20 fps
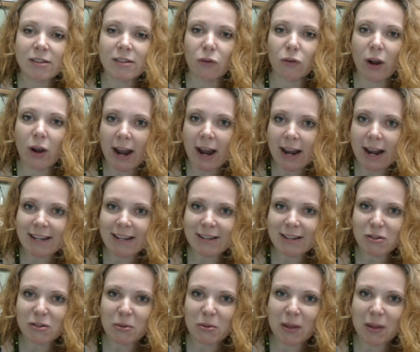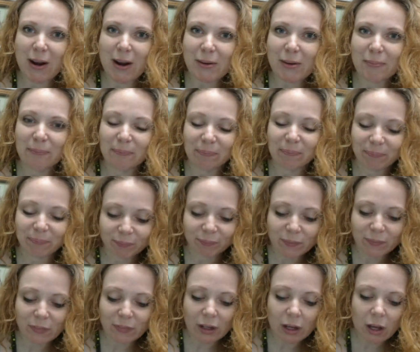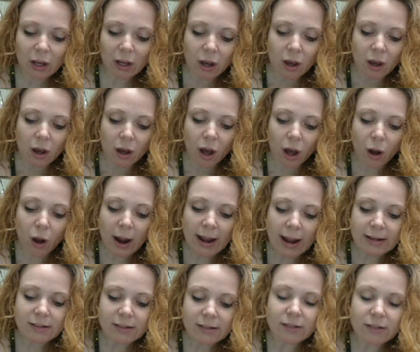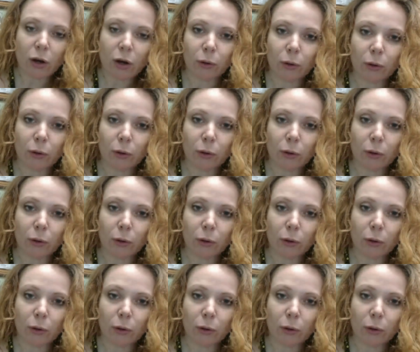of great ideas through there. All right, so